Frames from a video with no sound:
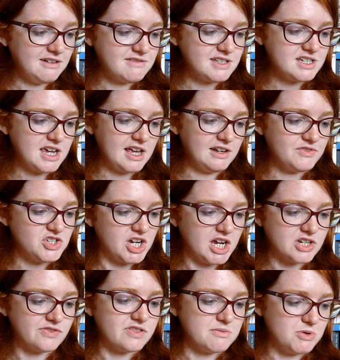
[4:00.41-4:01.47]
is a tale of
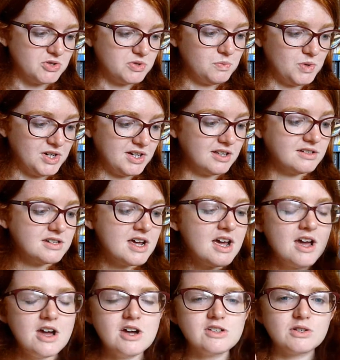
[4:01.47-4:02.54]
change for the modern world.
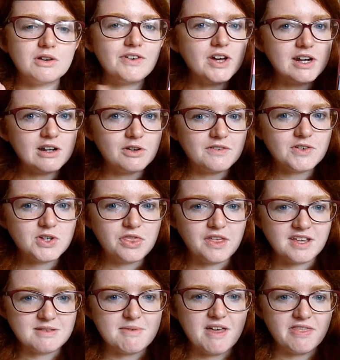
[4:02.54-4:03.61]
So I've heard a lot of good
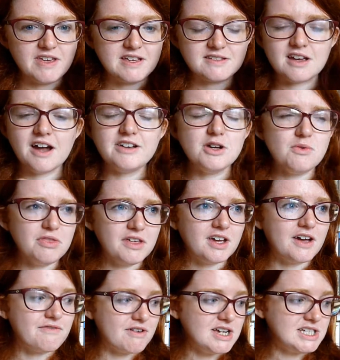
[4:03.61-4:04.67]
things about this. I don't think
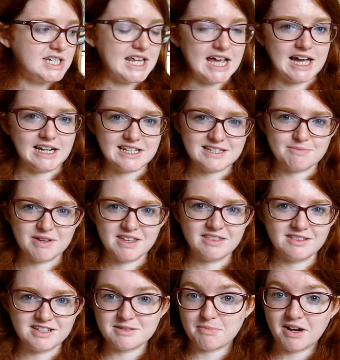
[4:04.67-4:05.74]
I've read any Ali Smith,
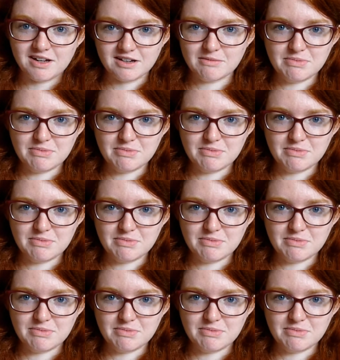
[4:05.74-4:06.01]
despite her